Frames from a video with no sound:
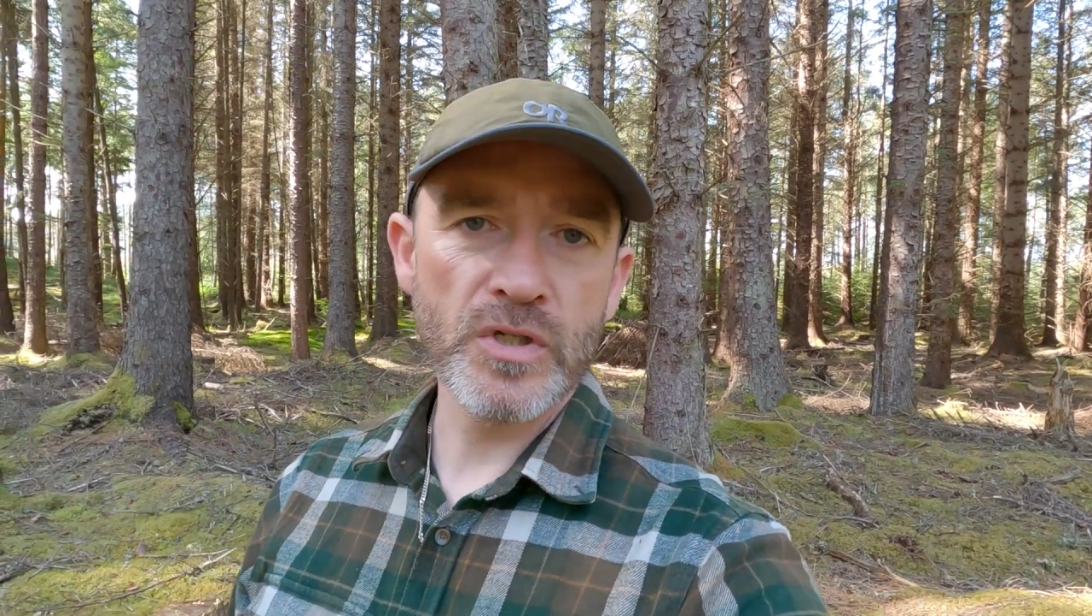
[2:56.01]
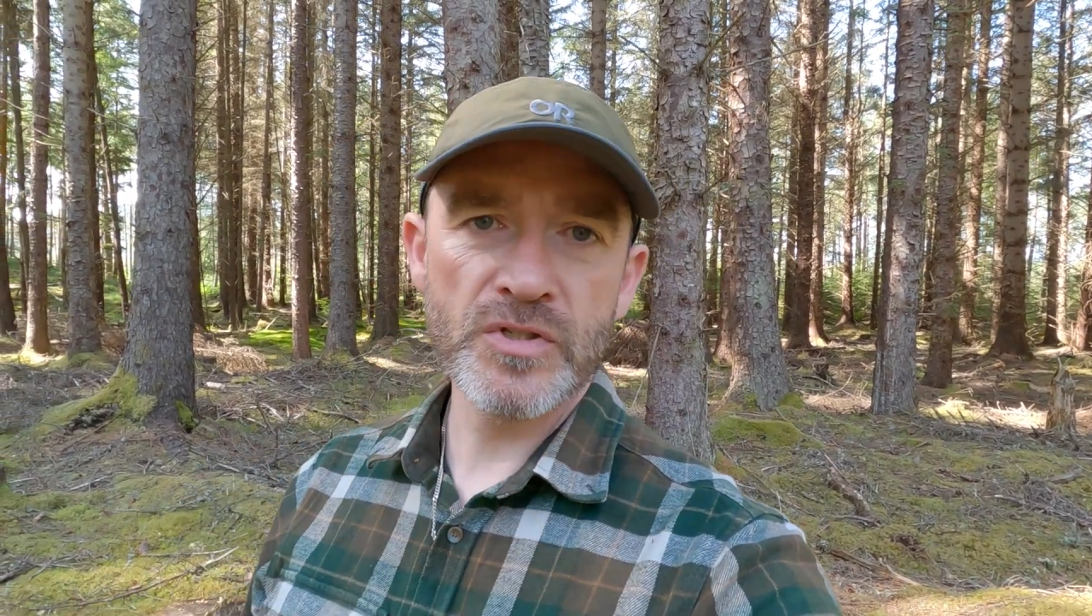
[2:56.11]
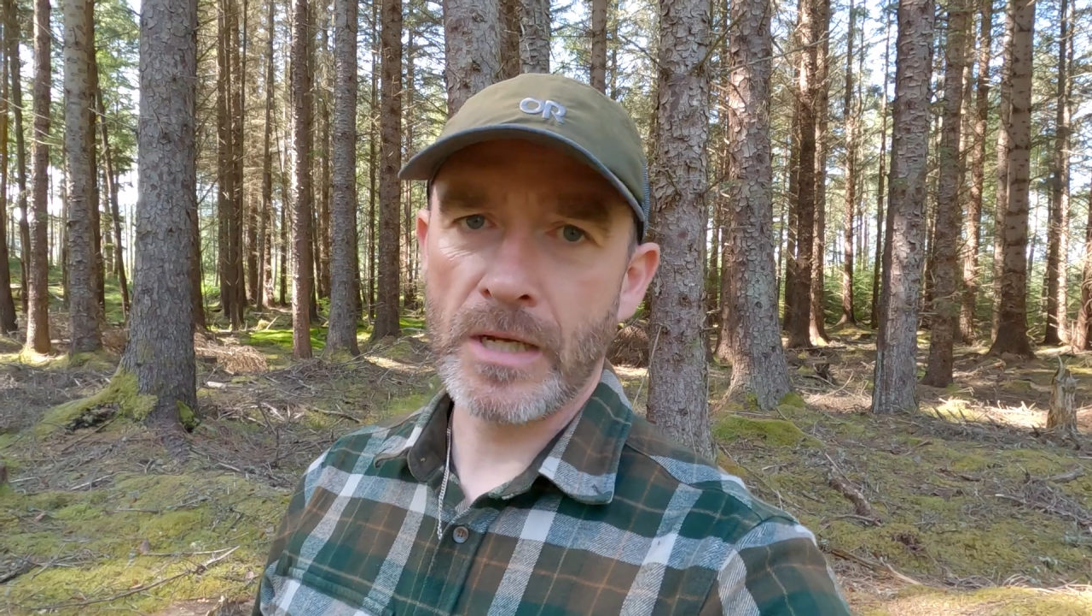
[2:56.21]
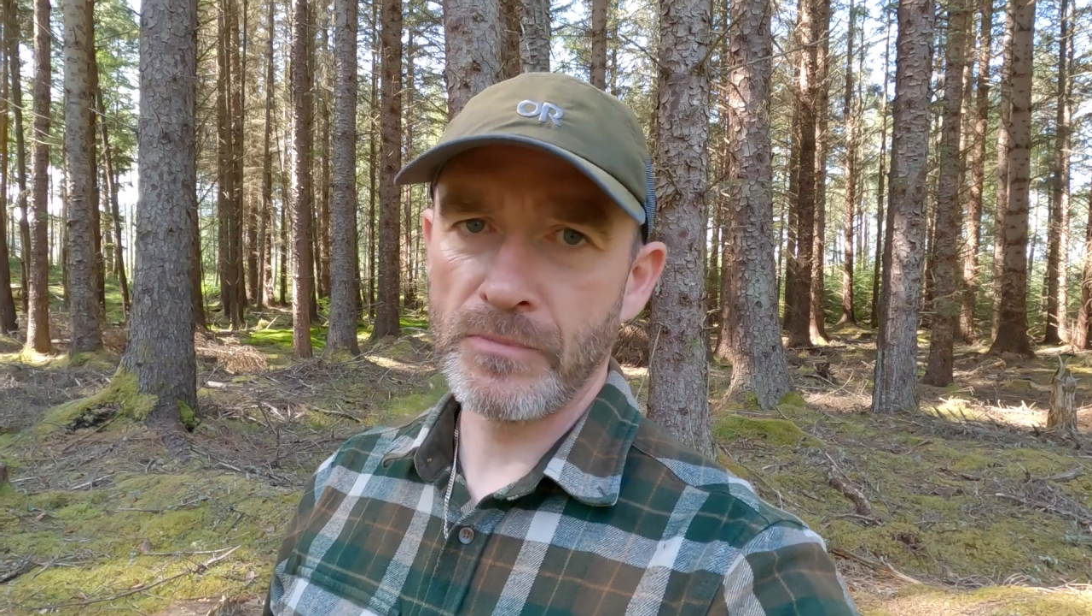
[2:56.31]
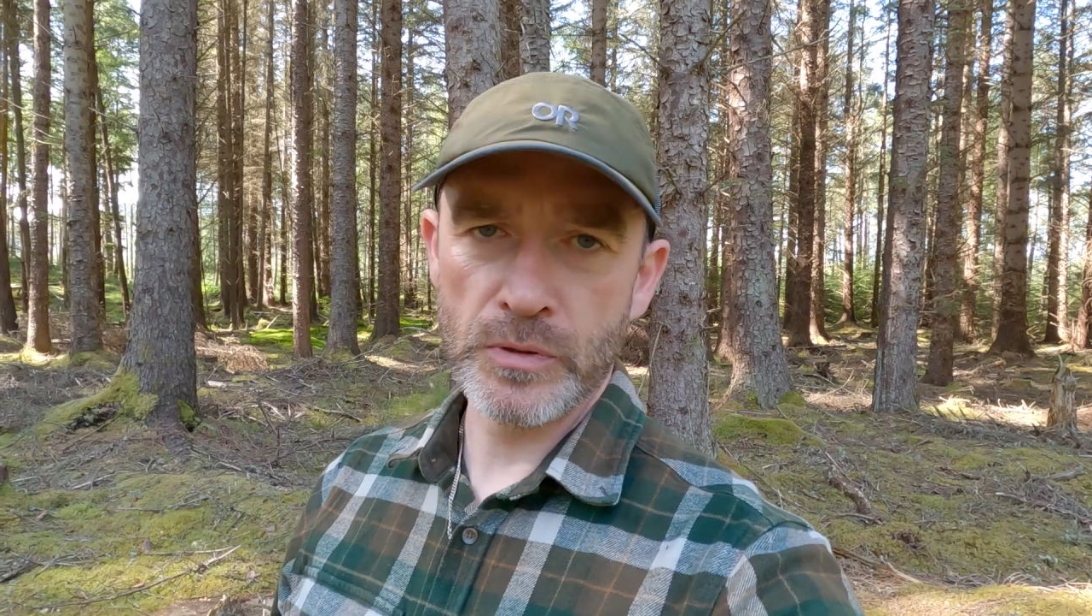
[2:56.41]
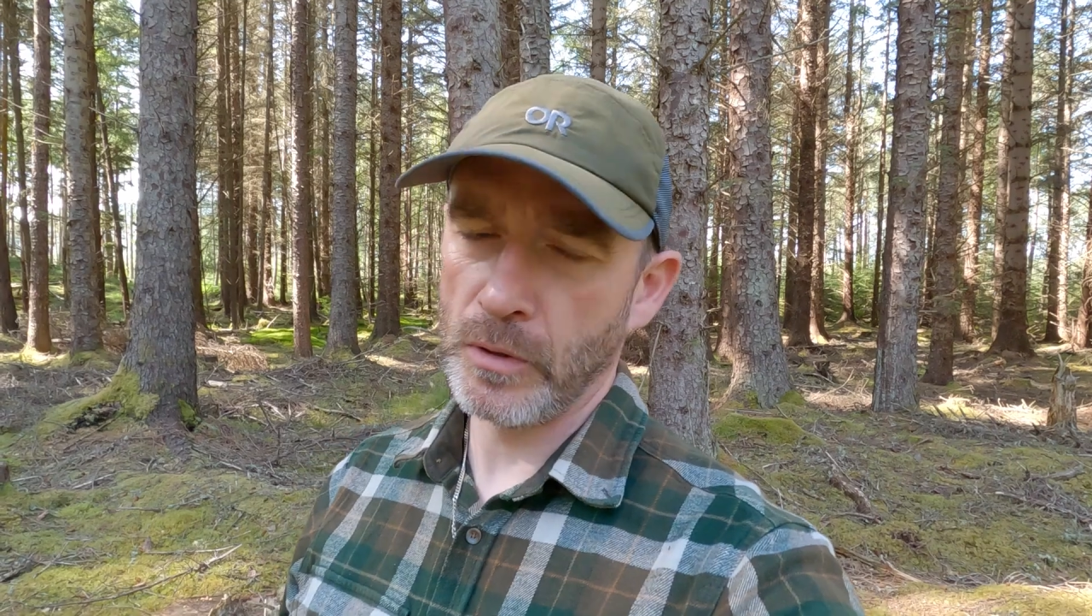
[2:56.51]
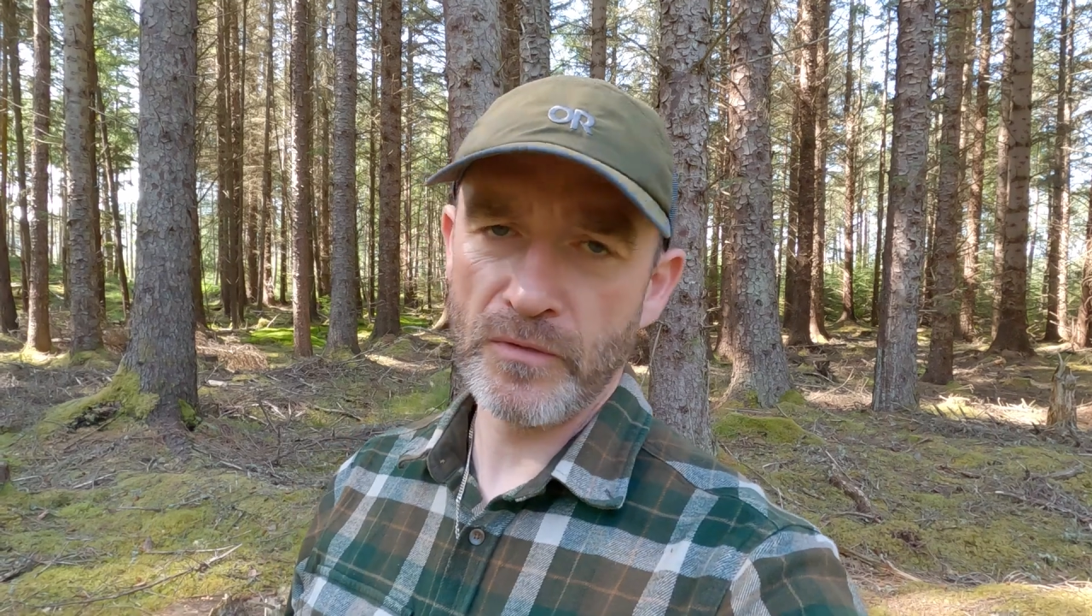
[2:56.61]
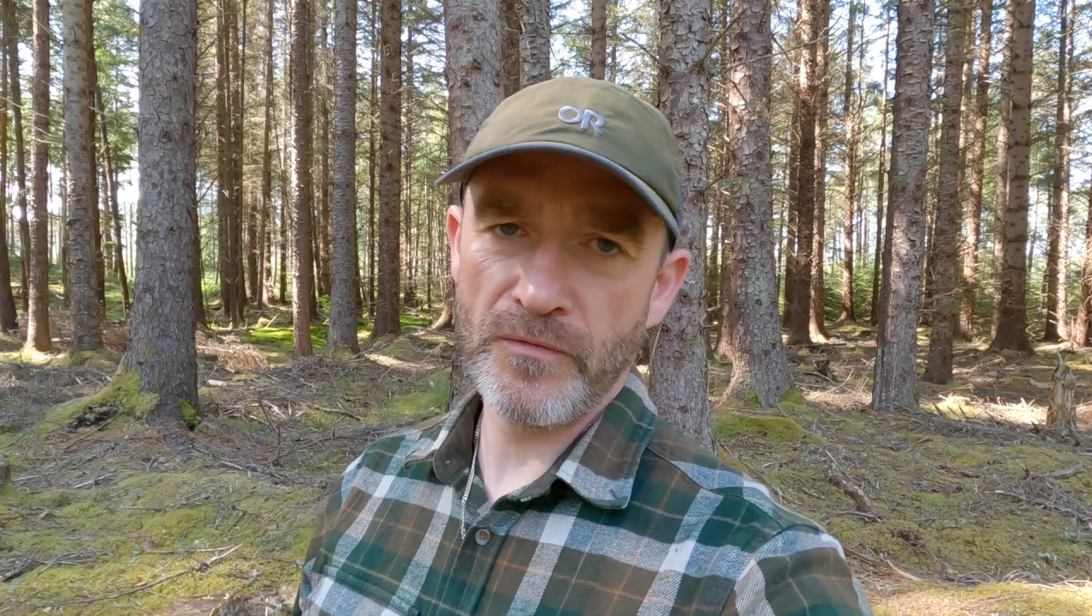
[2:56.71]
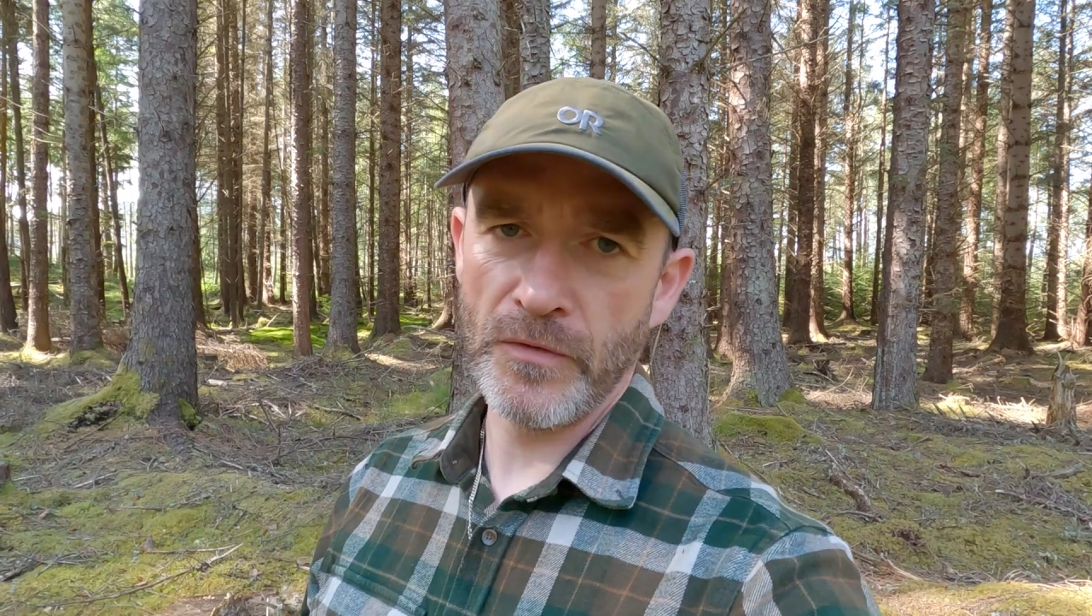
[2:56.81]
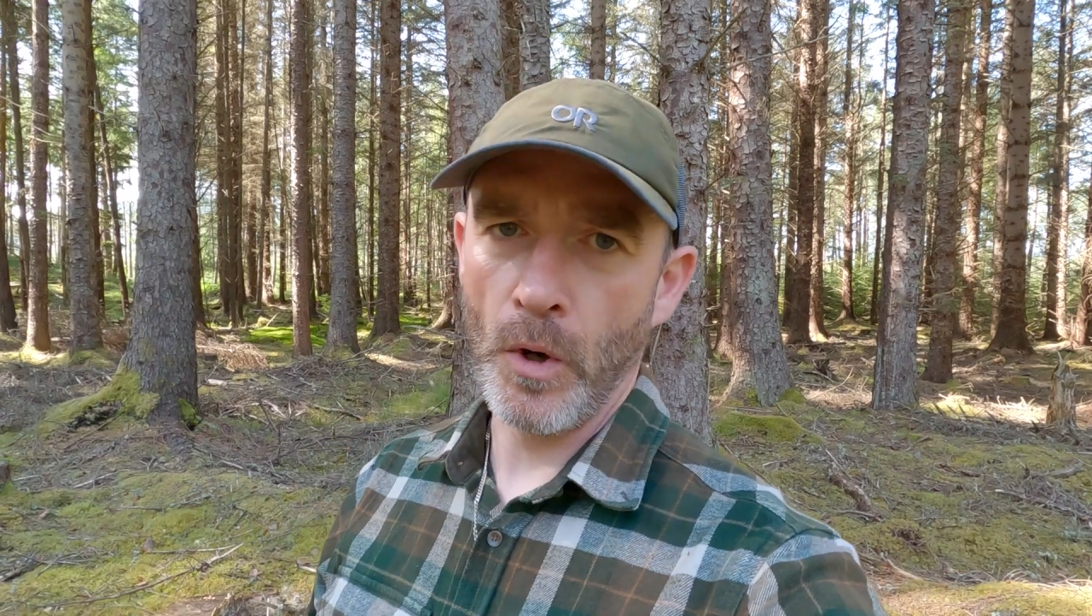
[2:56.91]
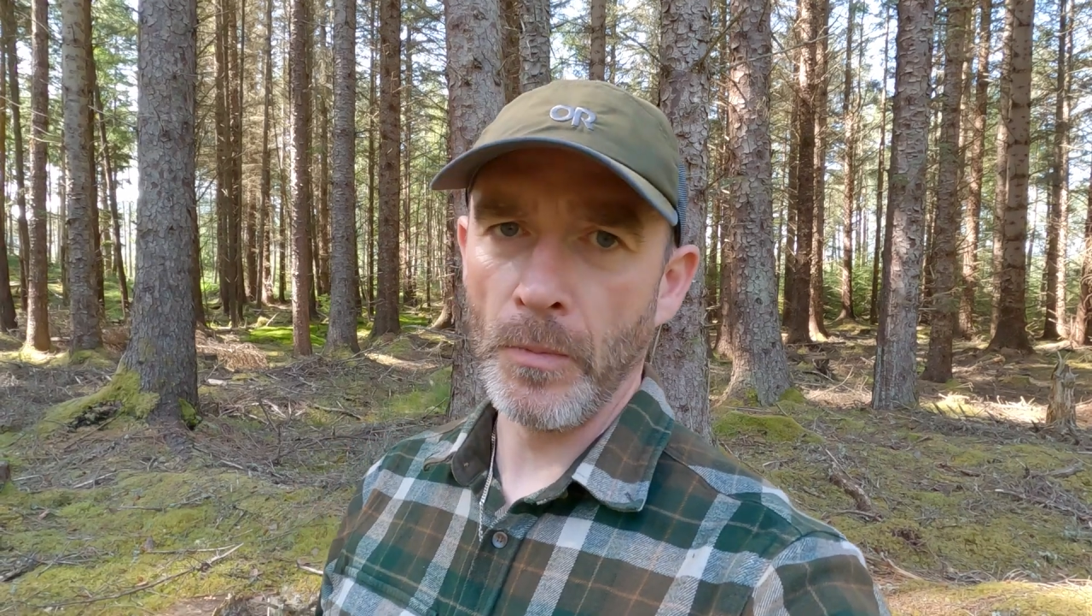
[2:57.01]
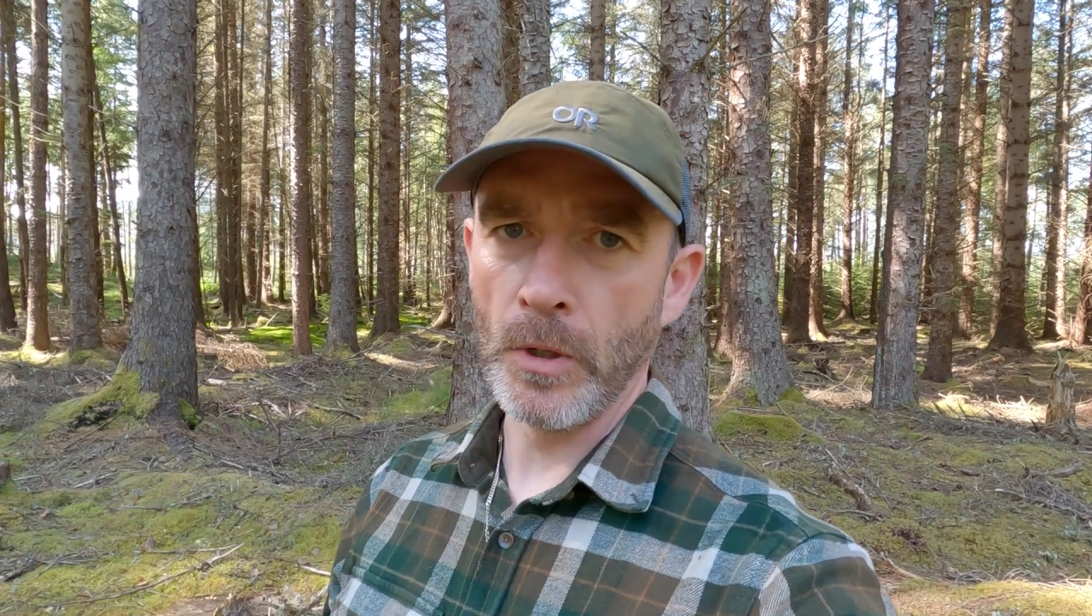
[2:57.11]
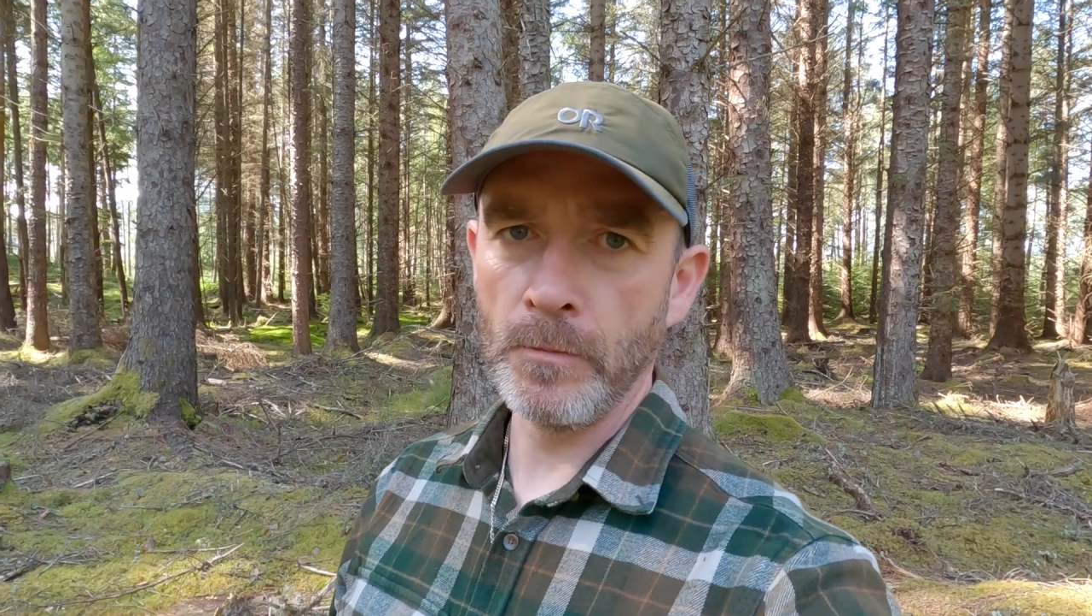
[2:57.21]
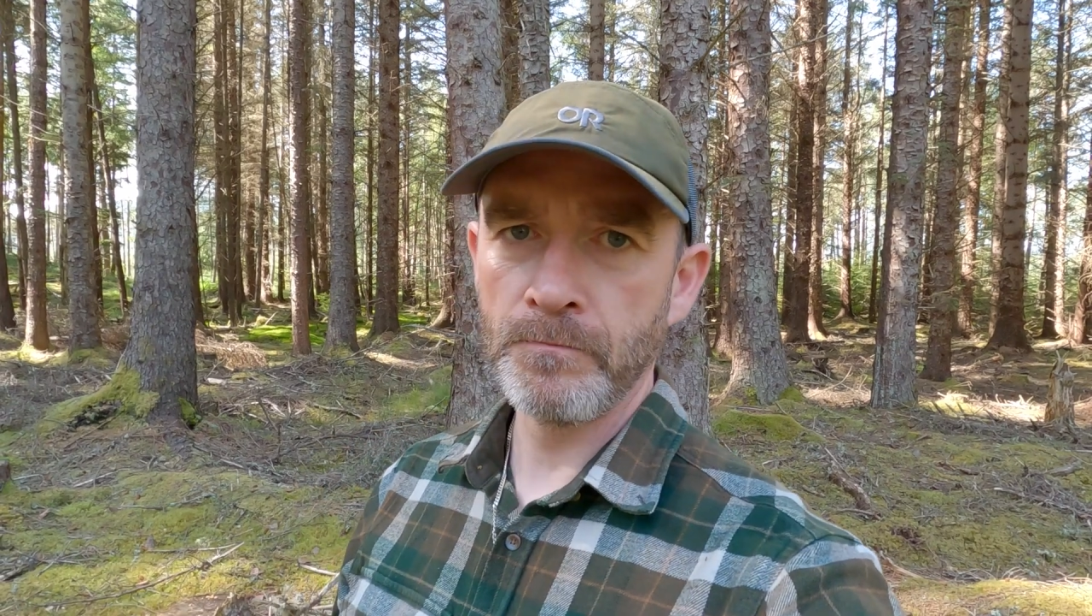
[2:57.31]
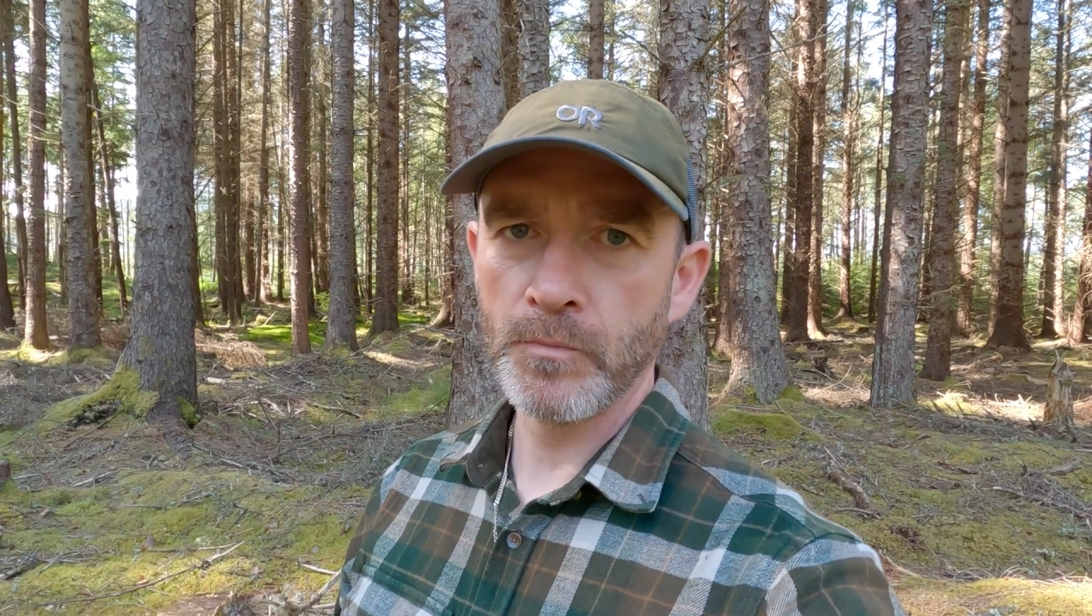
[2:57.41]
just absolute
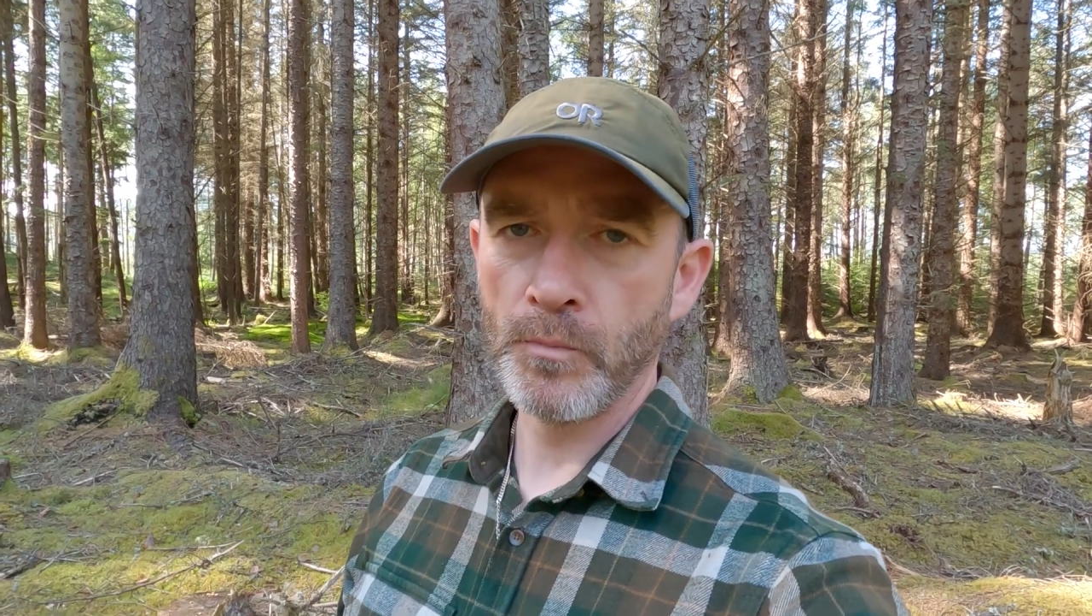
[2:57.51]
phenomenal.